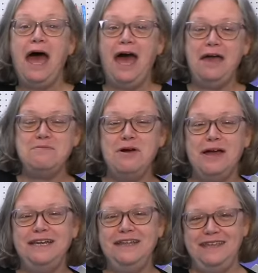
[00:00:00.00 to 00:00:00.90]
I'm
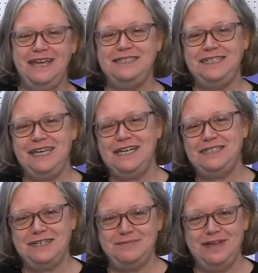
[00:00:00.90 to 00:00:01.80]
Rhonda, the
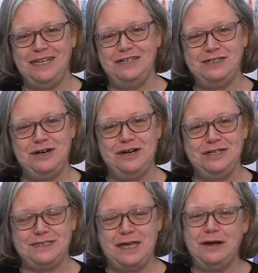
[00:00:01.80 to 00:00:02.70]
Education Manager here
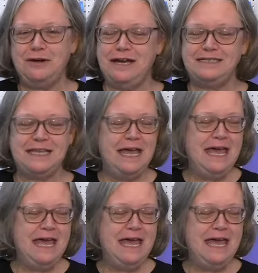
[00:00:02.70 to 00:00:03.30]
at Sawgrass,